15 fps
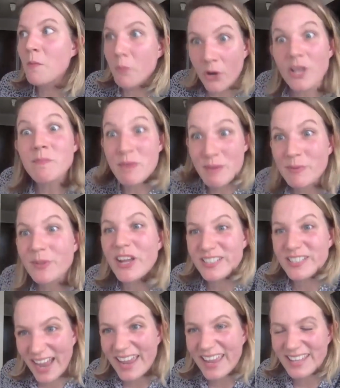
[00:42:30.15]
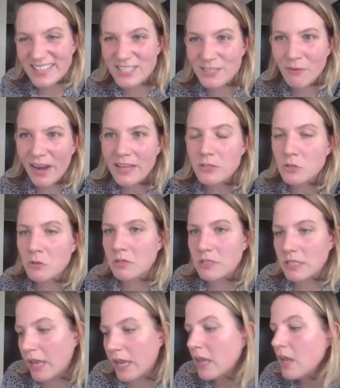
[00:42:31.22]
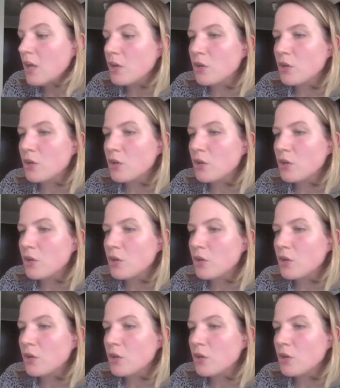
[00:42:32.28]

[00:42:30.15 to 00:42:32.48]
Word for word: putting people on diets right so it's like